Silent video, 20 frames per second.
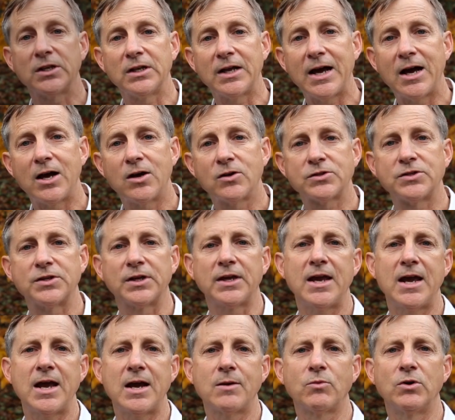allows the
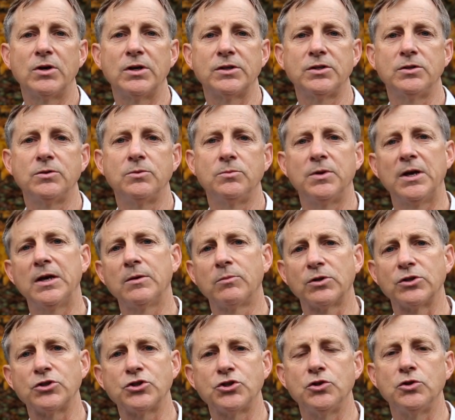camera to be
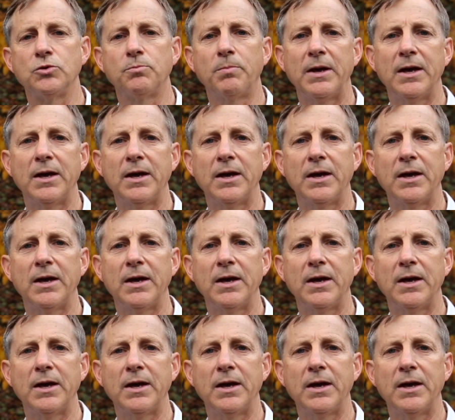able to shoot